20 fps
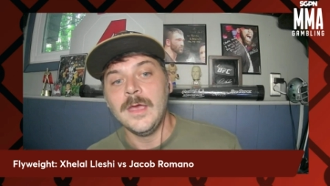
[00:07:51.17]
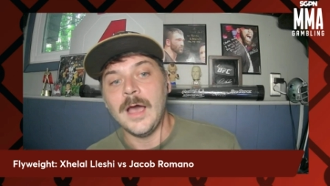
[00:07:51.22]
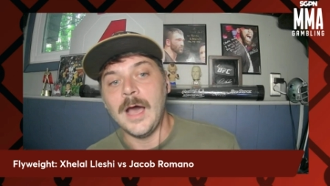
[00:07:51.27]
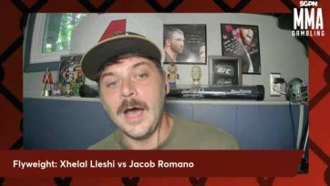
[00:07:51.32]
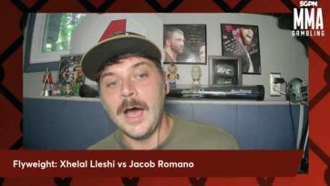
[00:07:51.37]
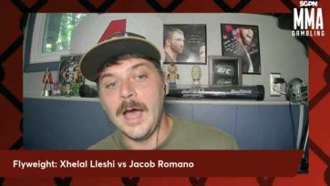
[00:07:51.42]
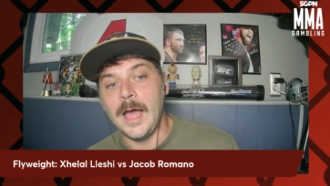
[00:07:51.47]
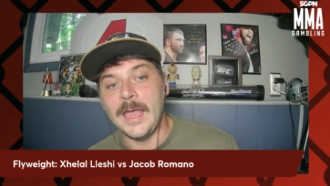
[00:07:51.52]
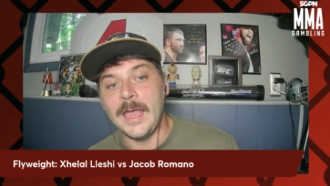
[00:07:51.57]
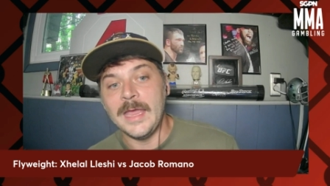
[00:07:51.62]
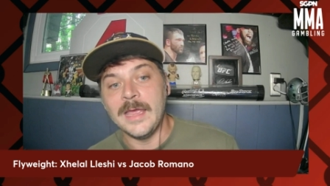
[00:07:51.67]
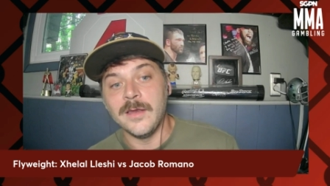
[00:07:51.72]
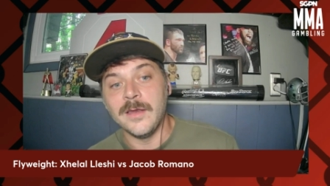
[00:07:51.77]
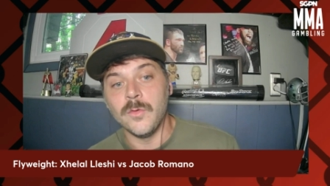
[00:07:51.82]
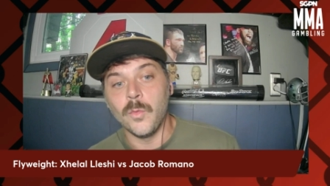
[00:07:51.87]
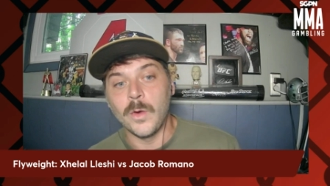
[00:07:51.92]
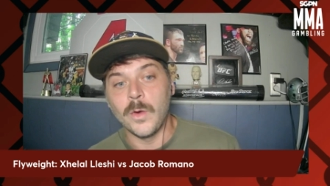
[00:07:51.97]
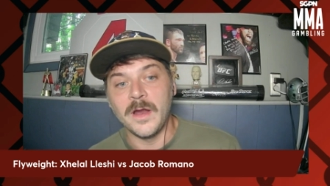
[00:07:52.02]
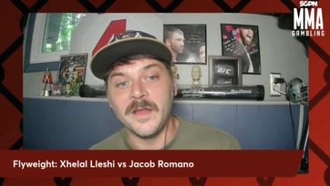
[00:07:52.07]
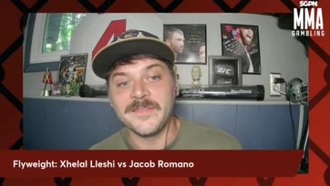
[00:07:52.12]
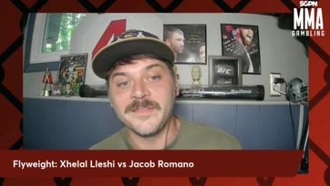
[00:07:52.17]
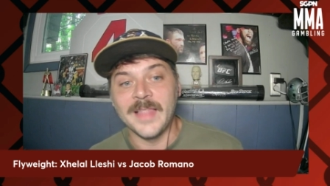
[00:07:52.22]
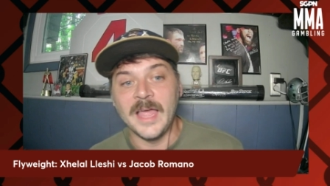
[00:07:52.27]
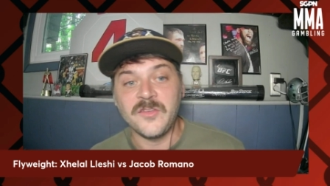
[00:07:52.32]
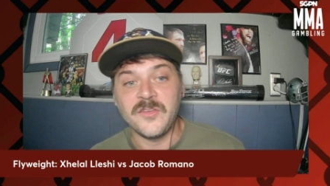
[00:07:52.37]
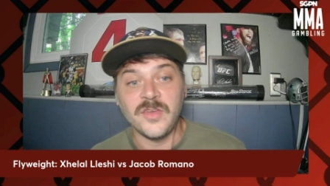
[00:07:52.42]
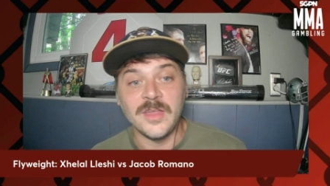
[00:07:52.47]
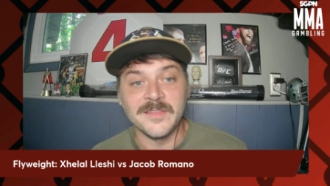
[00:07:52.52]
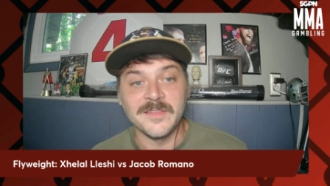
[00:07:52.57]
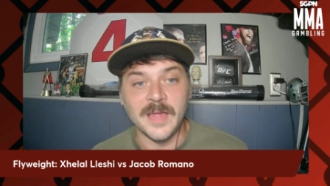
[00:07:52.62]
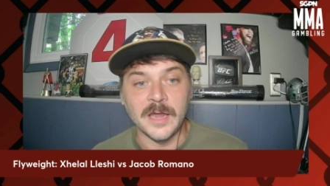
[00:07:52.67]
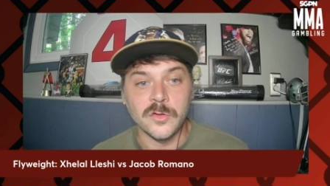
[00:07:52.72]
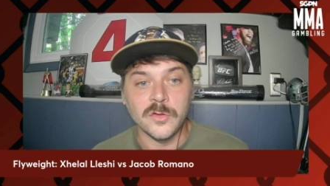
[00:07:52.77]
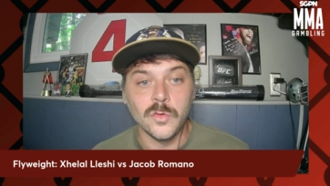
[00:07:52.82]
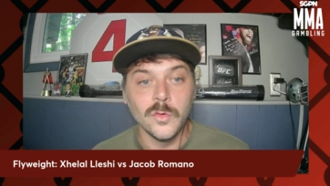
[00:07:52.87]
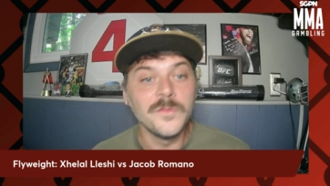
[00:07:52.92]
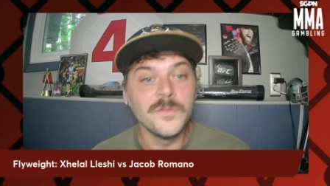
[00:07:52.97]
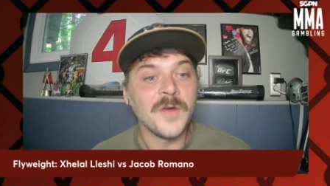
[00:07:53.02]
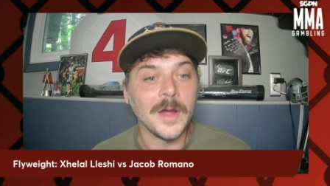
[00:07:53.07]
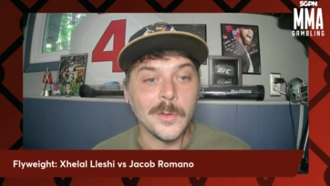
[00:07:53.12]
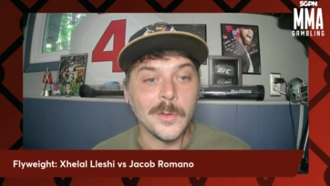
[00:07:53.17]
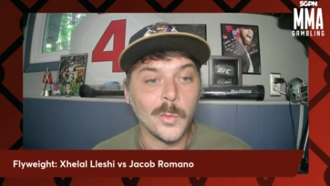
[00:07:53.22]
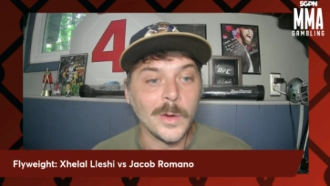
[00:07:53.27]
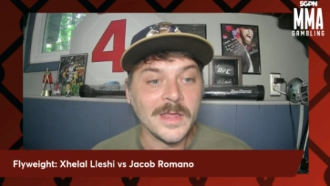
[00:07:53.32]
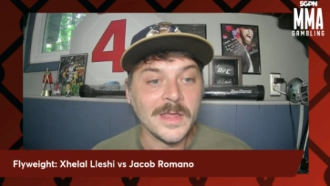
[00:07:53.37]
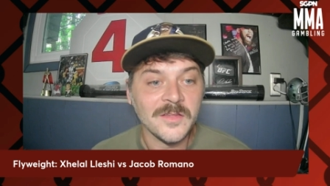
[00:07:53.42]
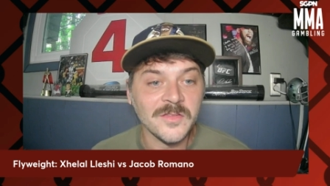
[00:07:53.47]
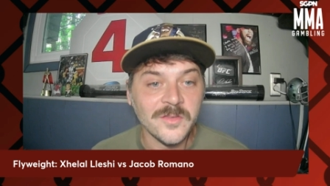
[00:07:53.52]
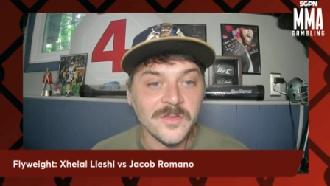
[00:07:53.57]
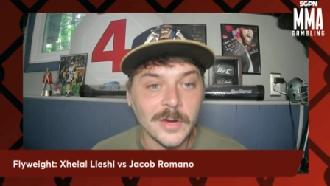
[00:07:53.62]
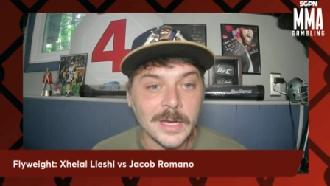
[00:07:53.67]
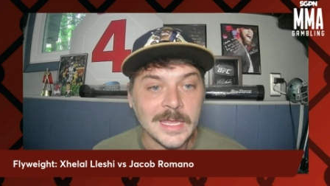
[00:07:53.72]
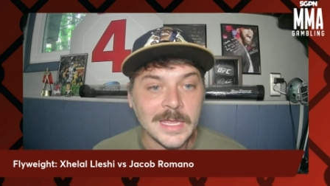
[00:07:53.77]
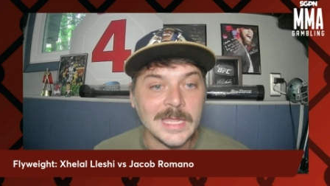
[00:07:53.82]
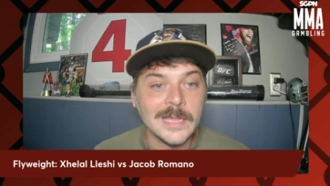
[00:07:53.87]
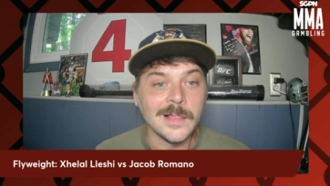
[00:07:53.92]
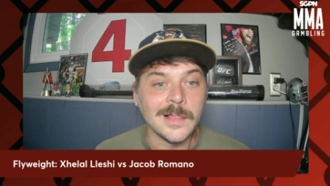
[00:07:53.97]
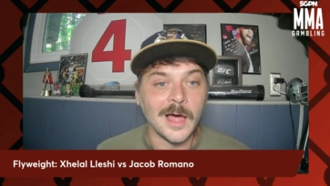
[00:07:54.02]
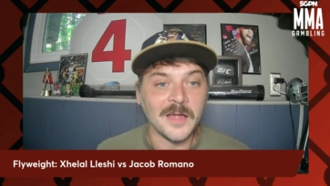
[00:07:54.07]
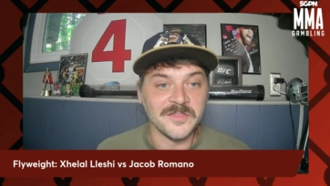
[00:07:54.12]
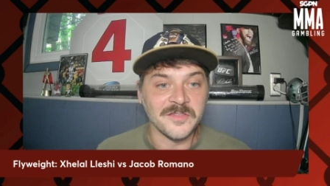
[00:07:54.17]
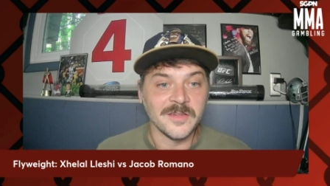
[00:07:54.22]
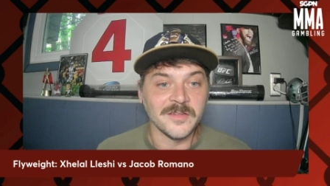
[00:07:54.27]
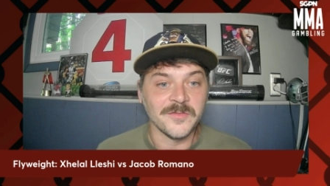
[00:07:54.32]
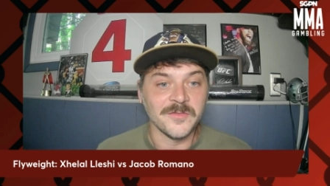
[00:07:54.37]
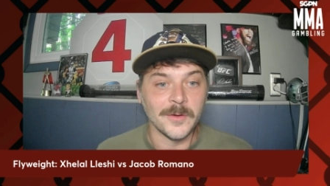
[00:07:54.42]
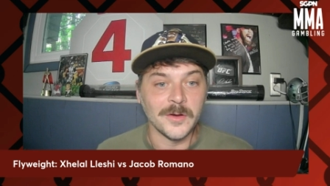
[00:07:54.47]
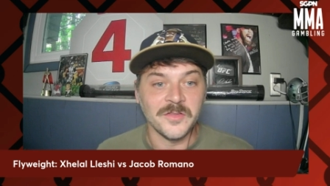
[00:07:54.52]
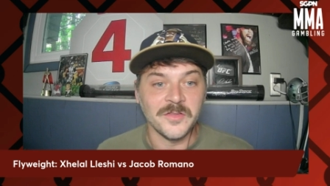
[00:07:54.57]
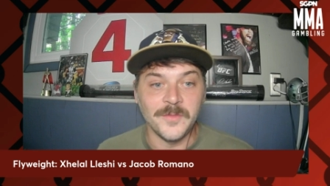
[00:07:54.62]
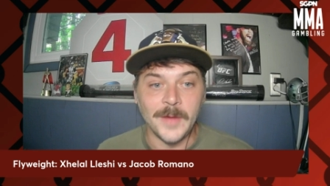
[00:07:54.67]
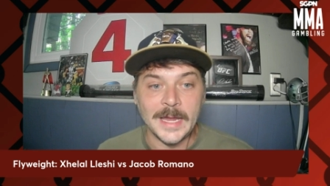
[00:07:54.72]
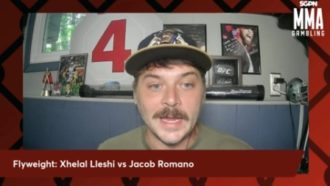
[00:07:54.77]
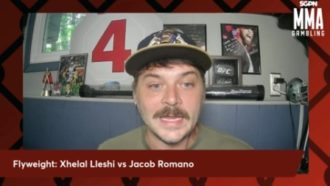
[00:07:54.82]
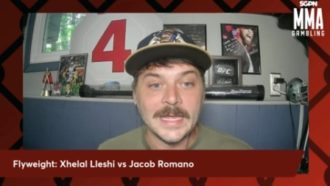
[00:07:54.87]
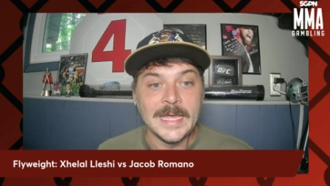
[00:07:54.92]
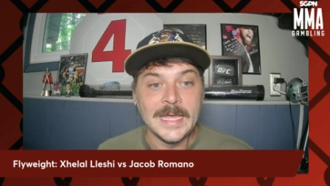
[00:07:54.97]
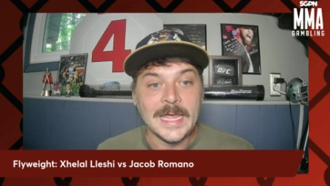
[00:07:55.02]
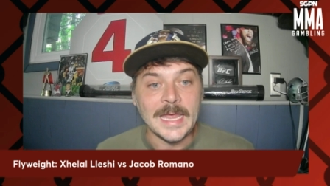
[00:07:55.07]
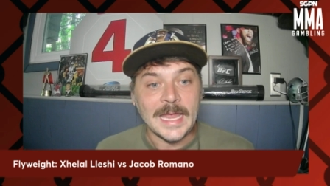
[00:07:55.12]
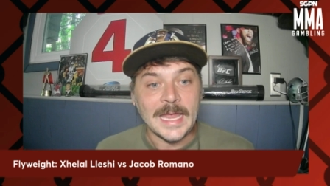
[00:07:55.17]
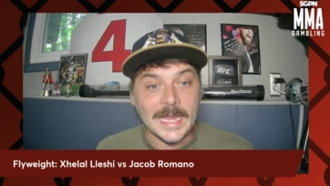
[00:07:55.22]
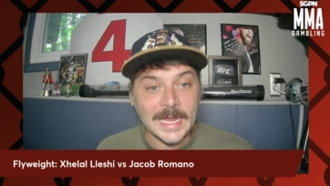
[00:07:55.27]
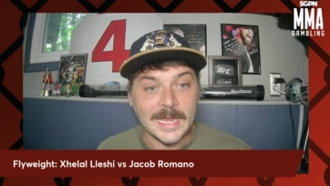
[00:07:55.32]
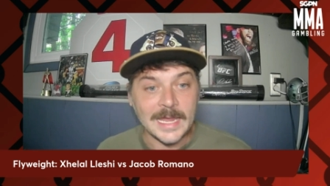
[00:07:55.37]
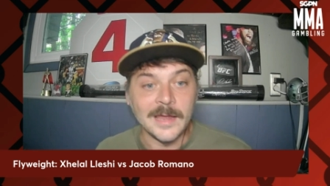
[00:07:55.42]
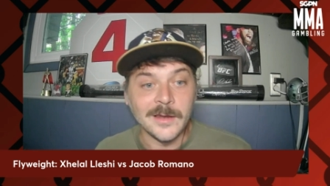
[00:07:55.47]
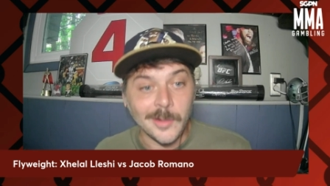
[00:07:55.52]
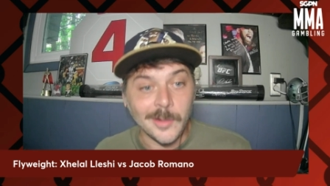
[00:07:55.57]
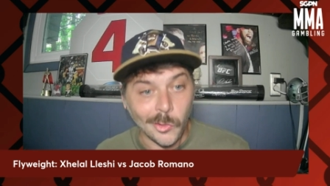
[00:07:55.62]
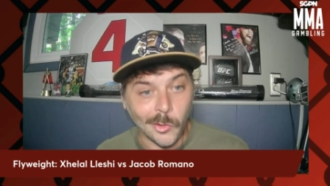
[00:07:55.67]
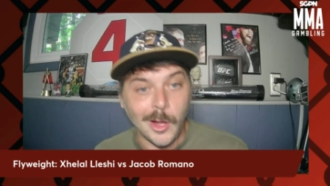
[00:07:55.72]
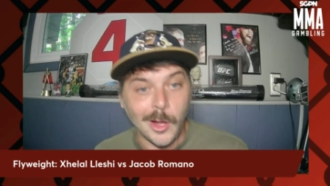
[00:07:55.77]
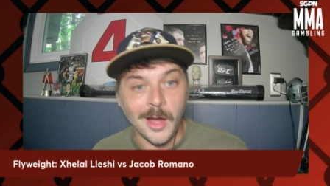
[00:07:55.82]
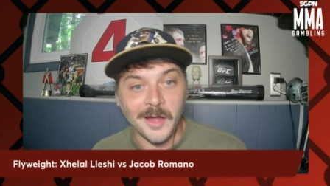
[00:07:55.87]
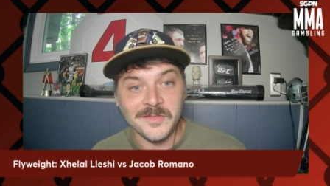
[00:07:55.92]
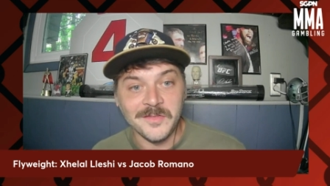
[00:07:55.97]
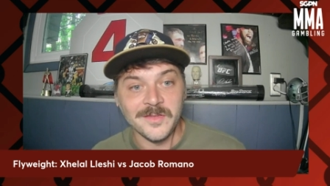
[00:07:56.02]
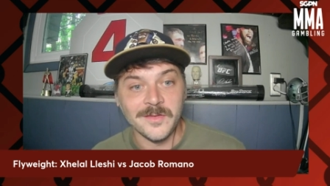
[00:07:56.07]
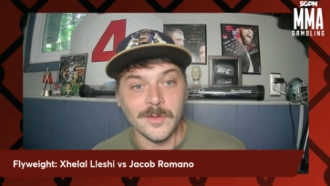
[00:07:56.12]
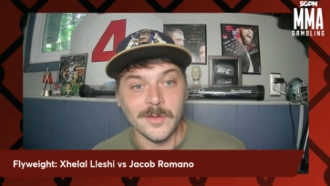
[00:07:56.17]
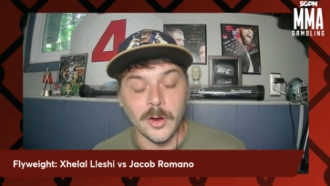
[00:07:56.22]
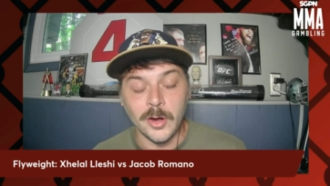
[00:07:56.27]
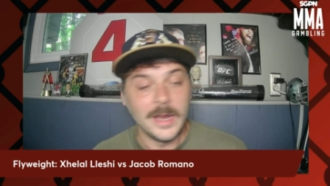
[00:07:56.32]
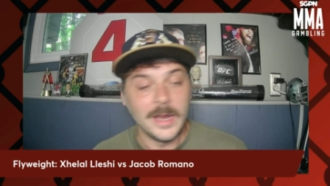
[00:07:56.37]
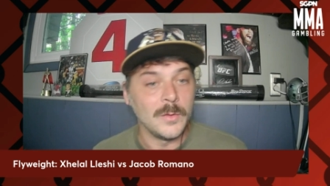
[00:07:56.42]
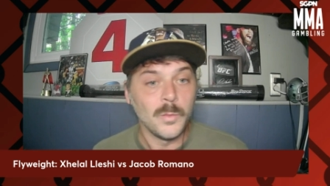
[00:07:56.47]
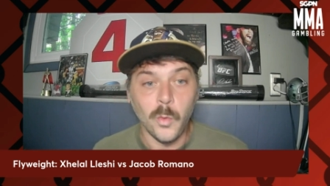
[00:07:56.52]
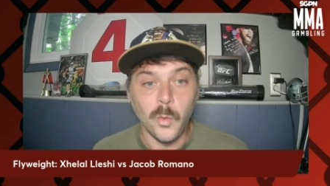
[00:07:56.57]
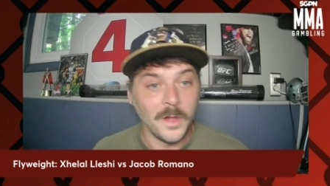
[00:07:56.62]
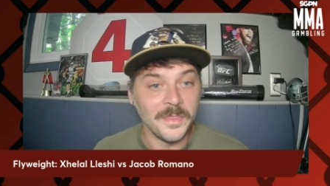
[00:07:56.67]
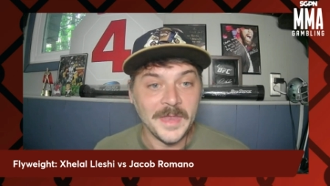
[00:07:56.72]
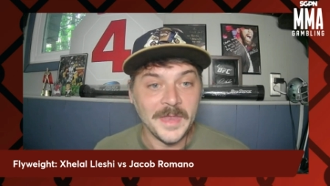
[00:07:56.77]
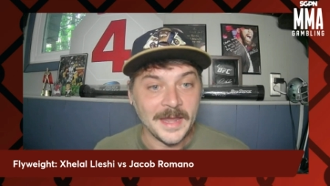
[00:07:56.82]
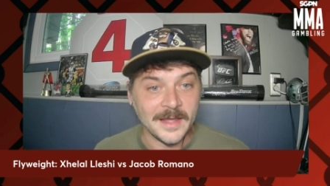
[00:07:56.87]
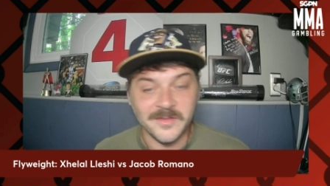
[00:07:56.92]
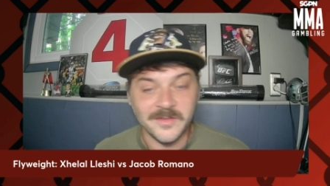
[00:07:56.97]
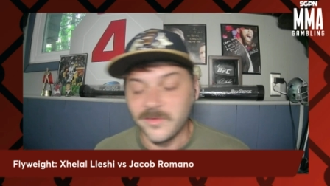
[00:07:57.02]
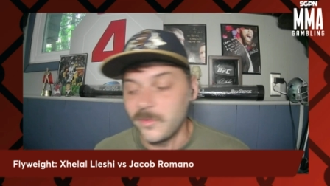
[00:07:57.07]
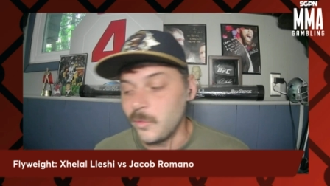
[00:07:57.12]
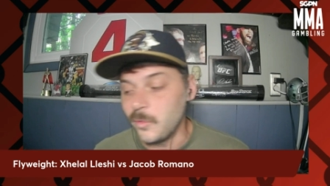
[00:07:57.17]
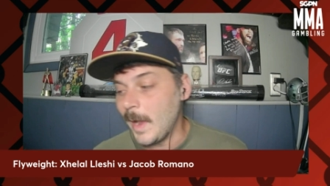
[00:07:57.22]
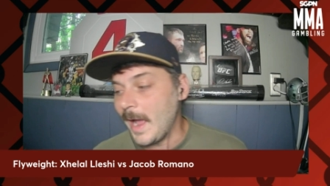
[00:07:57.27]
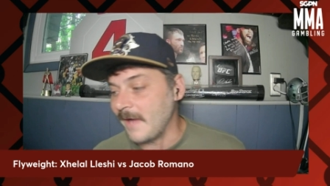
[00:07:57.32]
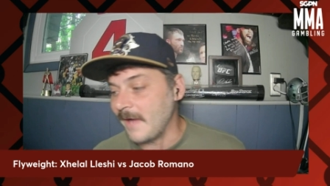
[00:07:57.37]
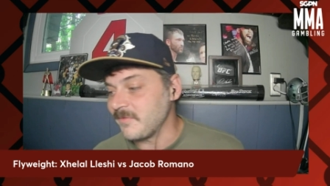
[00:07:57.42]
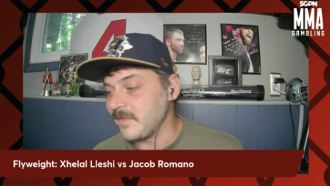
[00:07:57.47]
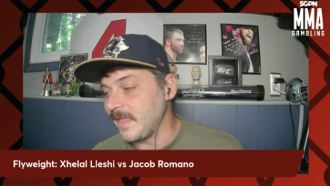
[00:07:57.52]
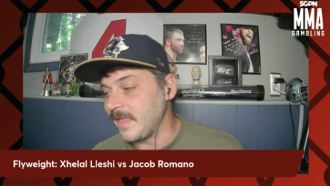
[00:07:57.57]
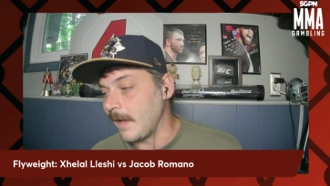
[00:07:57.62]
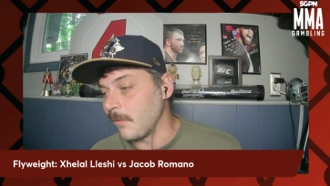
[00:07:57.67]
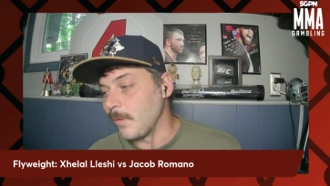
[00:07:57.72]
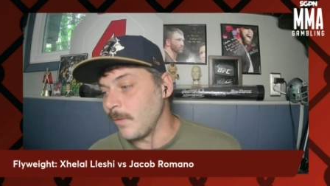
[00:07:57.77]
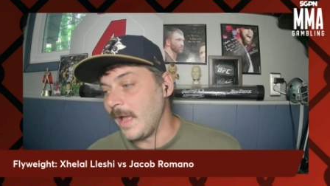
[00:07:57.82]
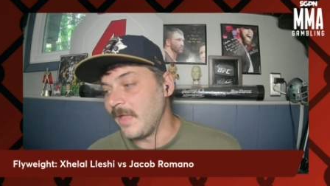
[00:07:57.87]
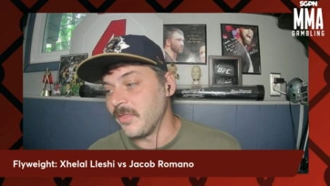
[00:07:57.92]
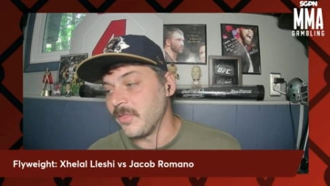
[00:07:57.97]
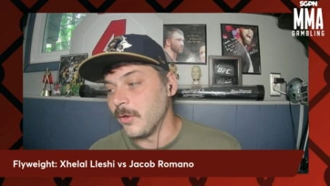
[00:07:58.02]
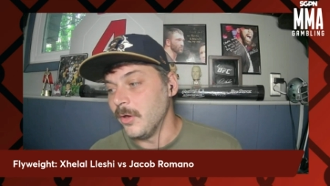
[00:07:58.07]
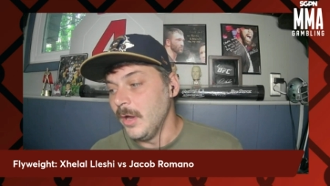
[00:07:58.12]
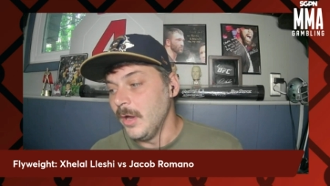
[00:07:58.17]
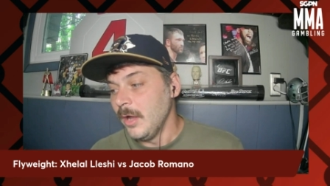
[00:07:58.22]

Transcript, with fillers: Uh, and whereas Lleshi is on a two fight winning streak, he lost his first fight and lost or and won the next two after that rather.